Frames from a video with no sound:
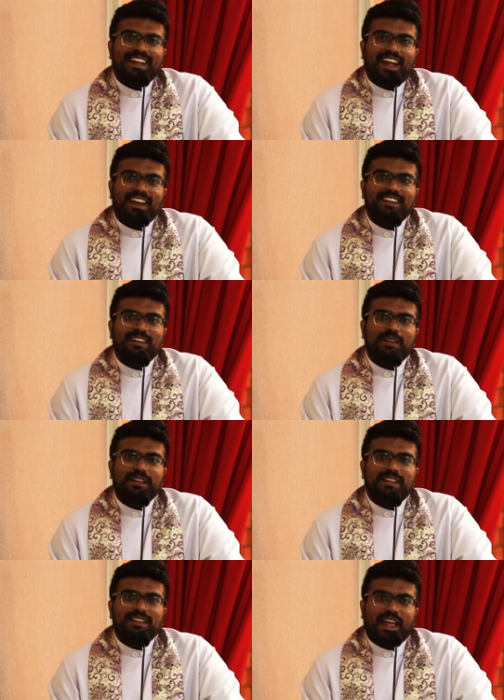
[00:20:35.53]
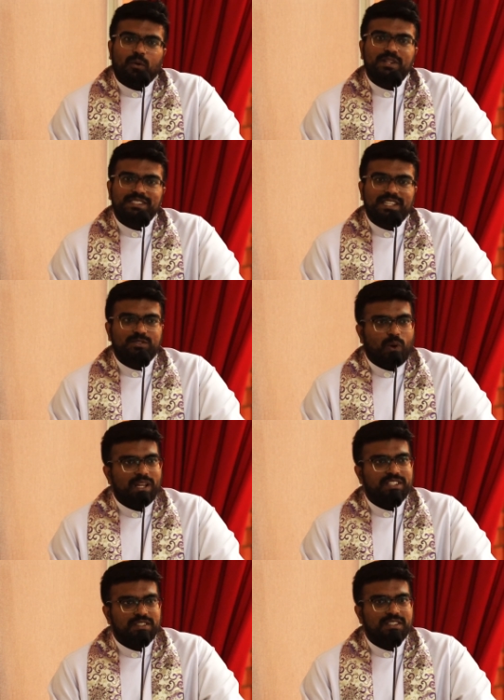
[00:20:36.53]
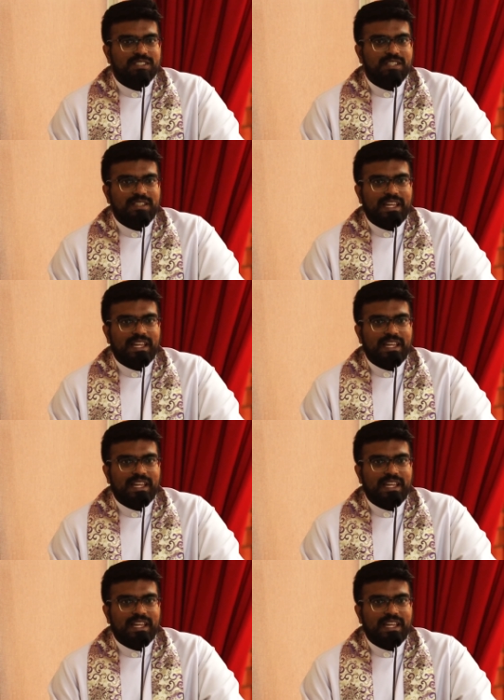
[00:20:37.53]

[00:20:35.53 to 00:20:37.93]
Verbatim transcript: And there was this one church,